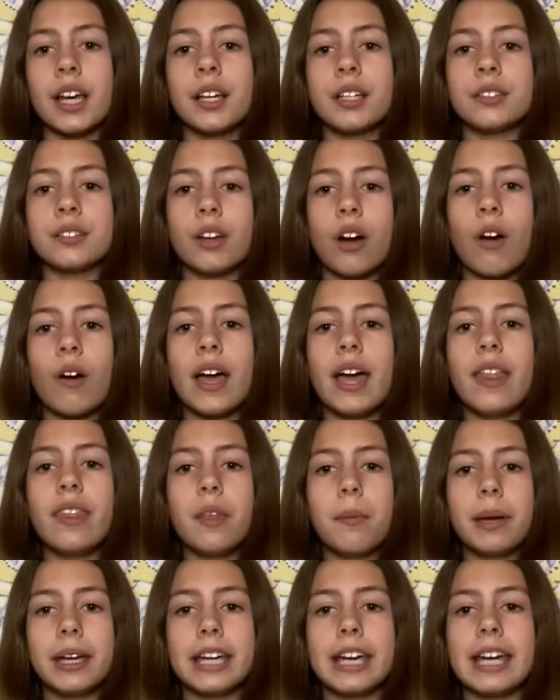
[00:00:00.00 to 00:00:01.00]
So in
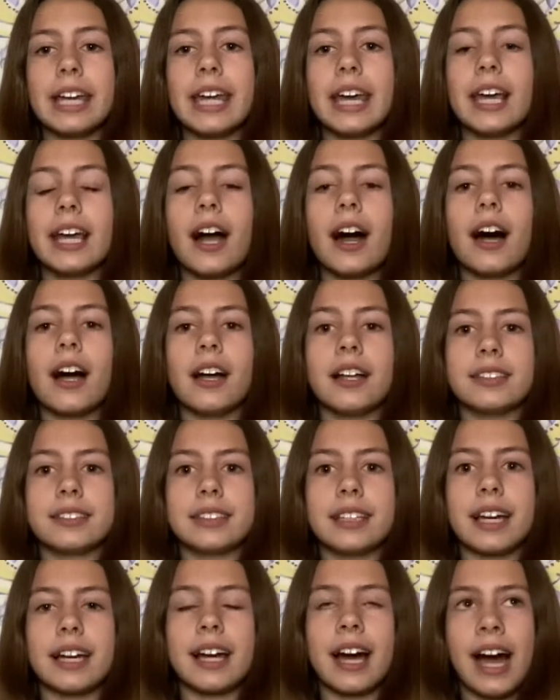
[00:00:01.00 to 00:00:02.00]
the beginning,
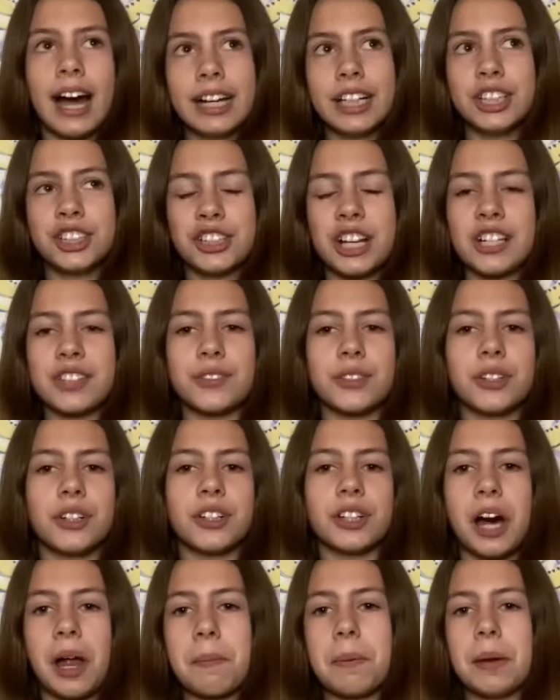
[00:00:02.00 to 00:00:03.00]
it's kind of stressful. A
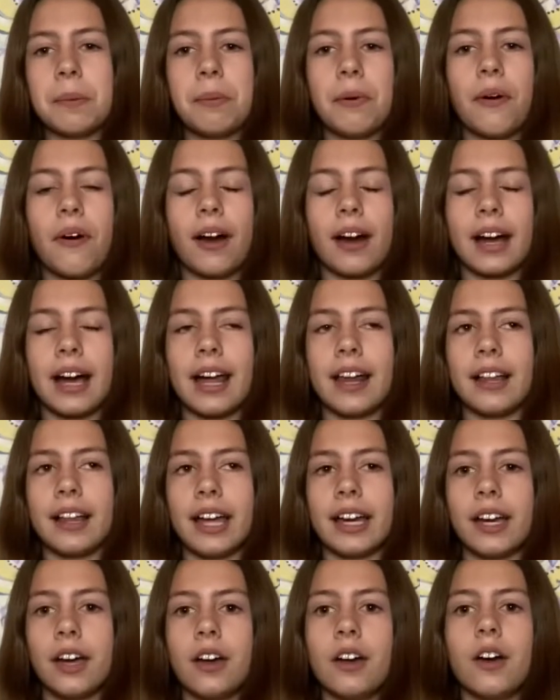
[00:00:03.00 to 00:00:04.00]
lot of people are kind of
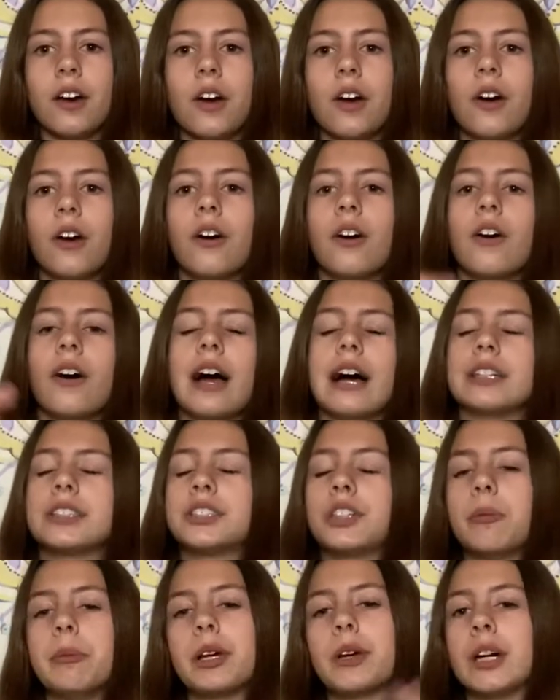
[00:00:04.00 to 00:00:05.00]
like, oh,
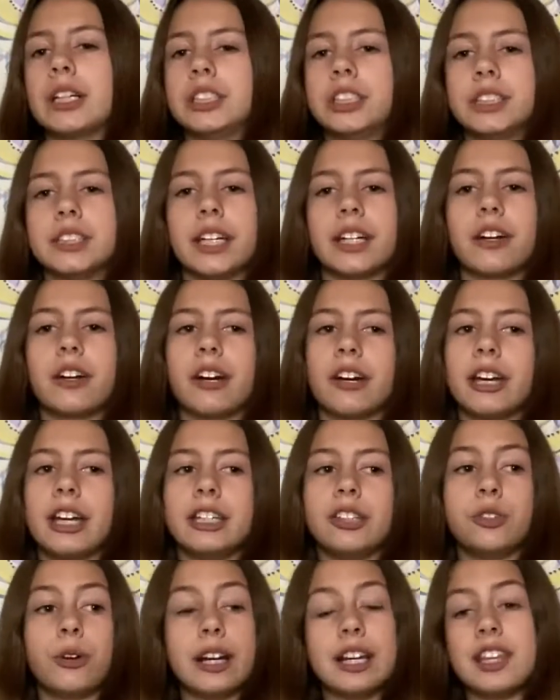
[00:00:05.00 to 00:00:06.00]
so many questions like, okay,
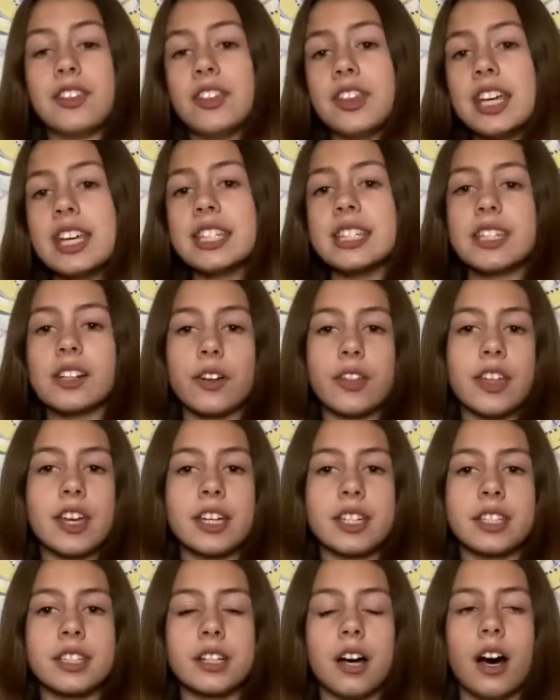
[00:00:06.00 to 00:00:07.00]
do I need this or
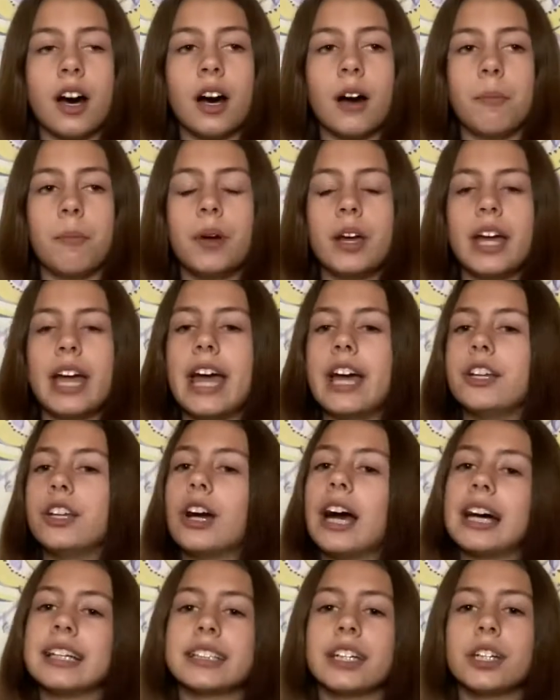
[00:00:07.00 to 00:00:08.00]
this? And you're
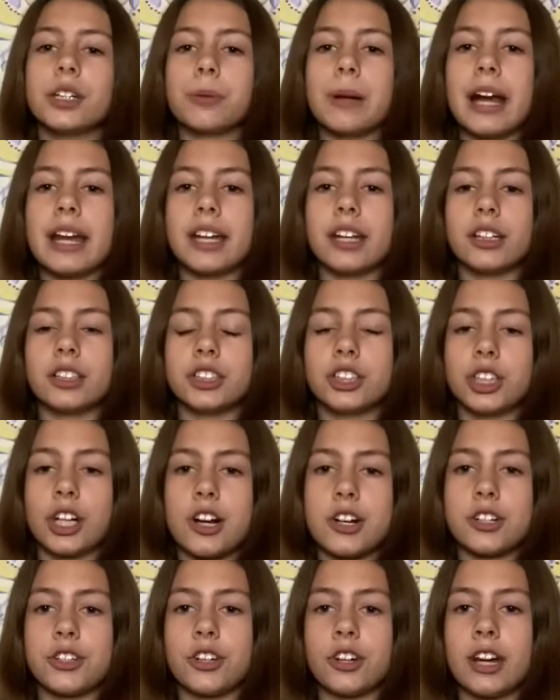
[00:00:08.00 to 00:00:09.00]
asking your riding
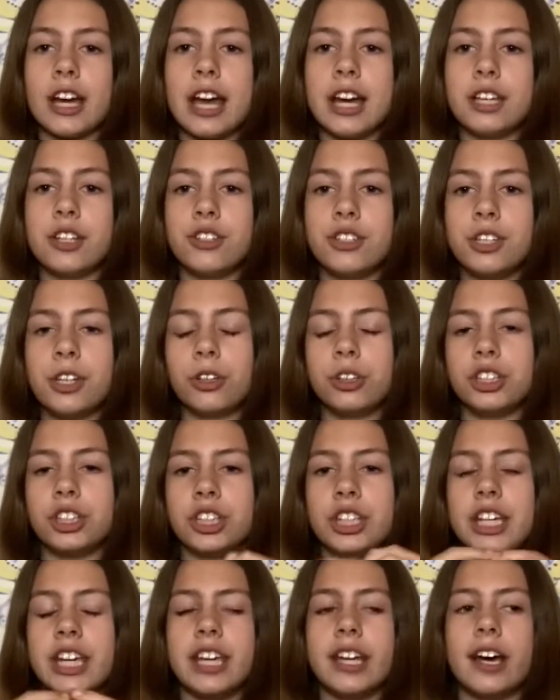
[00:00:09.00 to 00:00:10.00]
instructor, and you still just
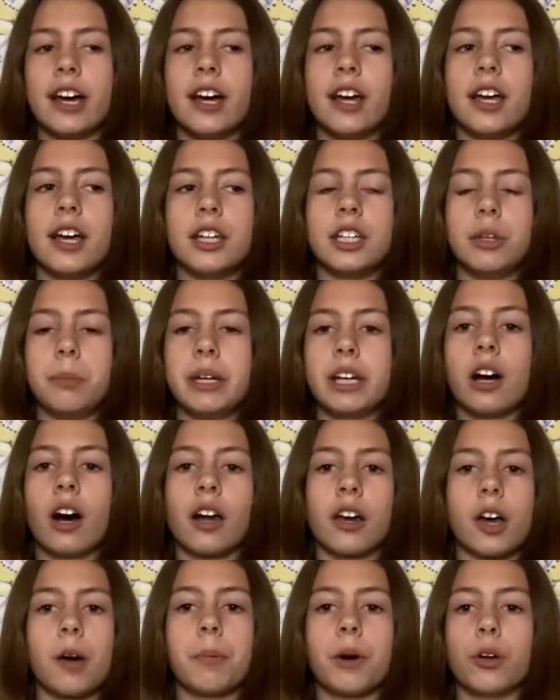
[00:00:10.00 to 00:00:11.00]
need to be
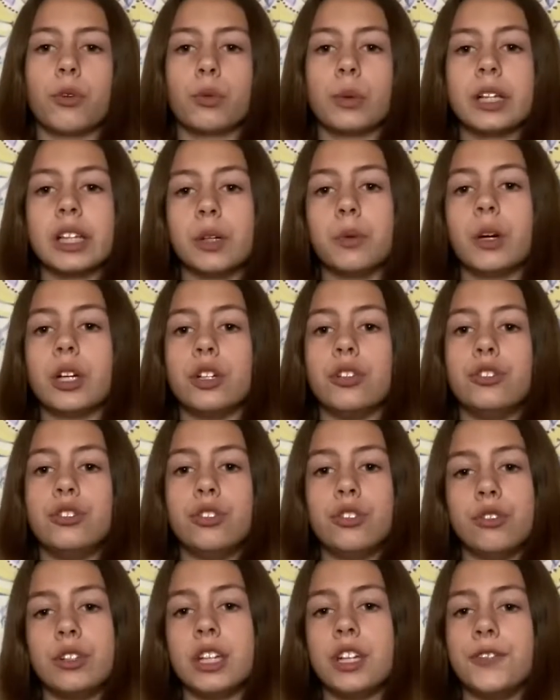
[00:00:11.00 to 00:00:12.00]
caught up on really what you
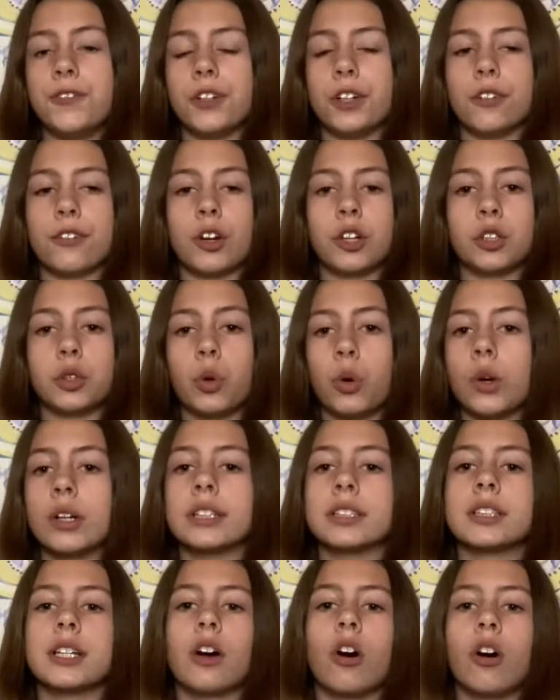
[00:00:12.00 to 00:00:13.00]
do need for your first
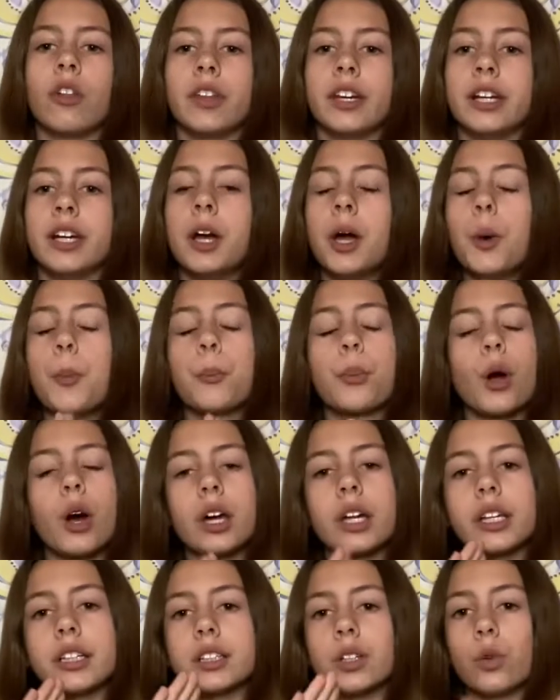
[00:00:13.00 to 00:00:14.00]
horse, all the
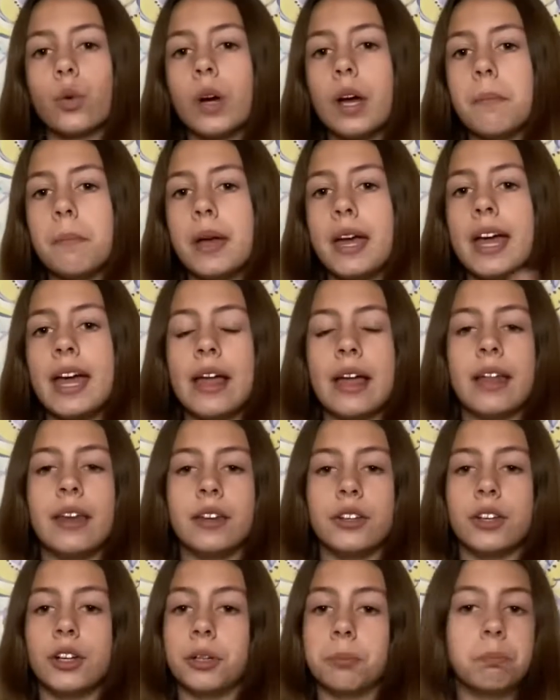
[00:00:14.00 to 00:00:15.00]
products, equipment,
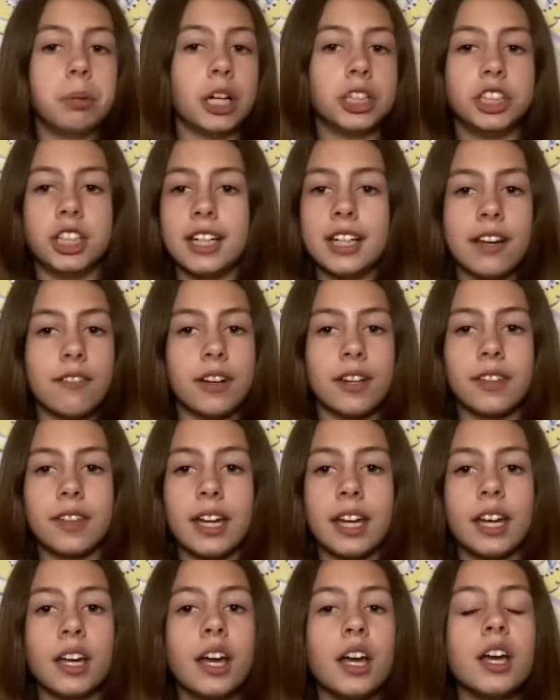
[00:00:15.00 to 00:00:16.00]
and your budget and
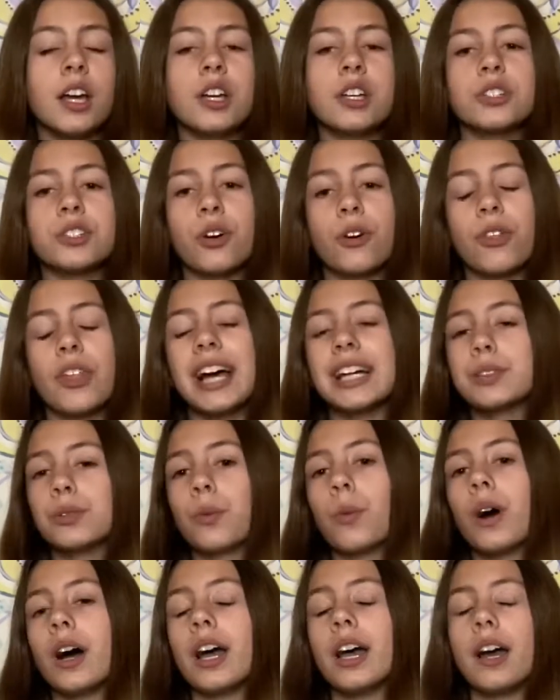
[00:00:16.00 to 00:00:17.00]
everything. So that's
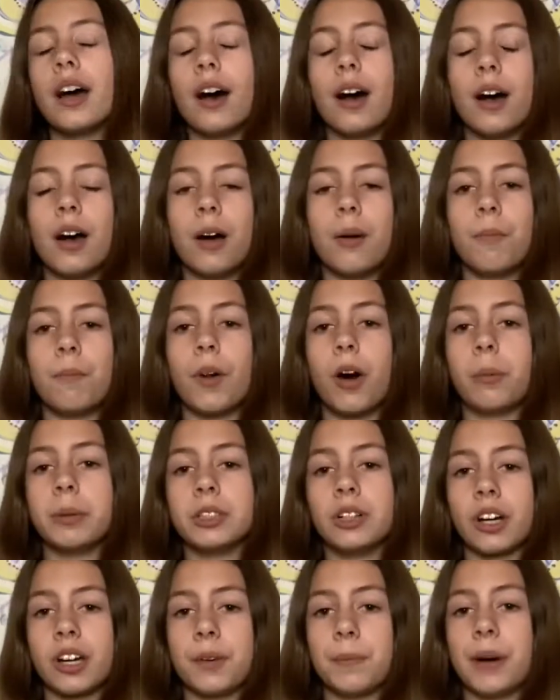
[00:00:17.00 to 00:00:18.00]
what I'll be
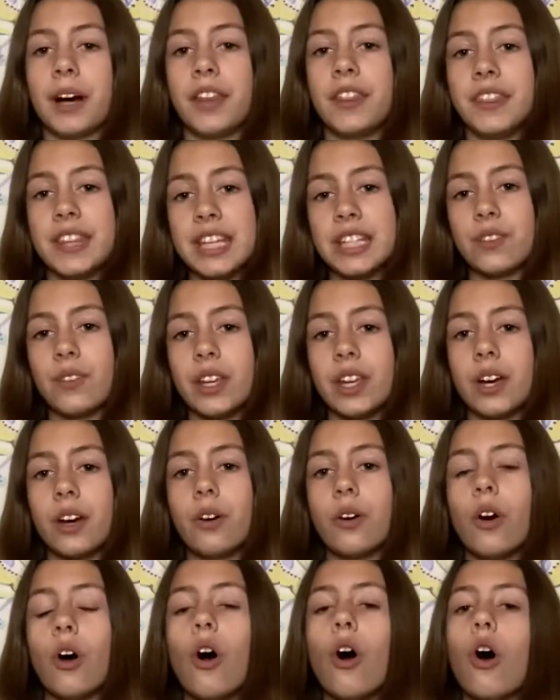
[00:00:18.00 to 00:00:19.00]
talking about in this
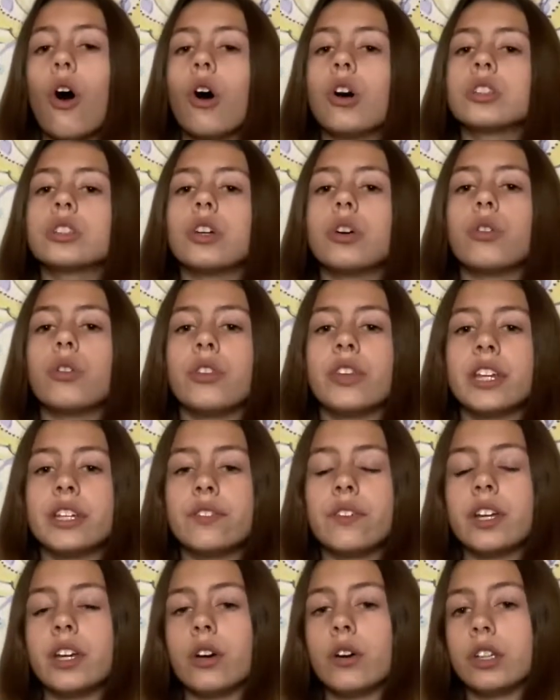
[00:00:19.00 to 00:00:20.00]
video. Also, this
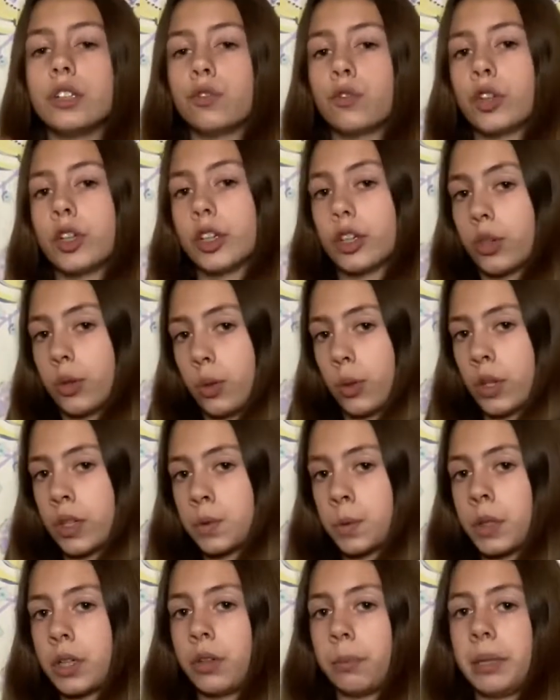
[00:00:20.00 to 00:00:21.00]
video is for your
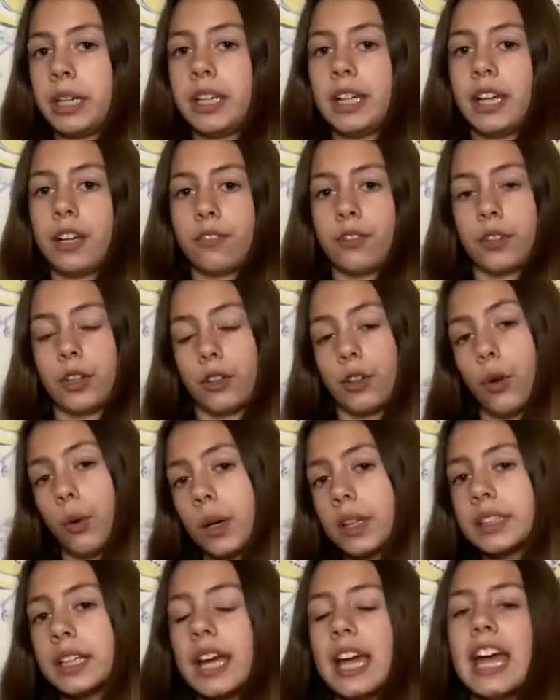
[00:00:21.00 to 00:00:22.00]
horse, what you'll be needing for your
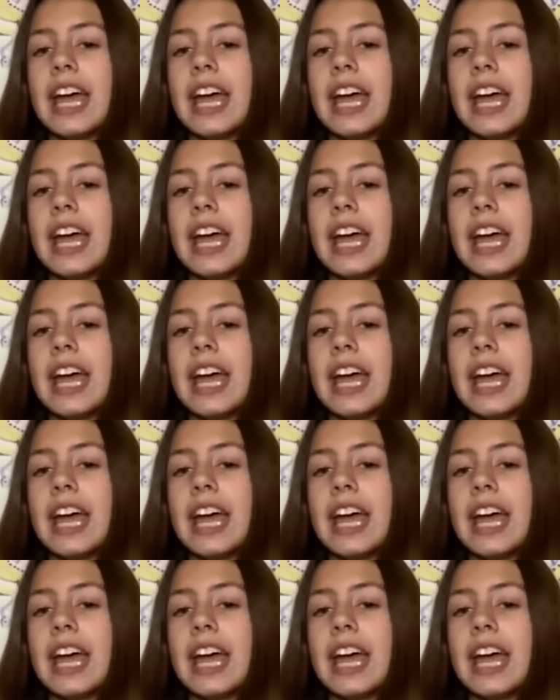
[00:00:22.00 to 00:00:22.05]
horse.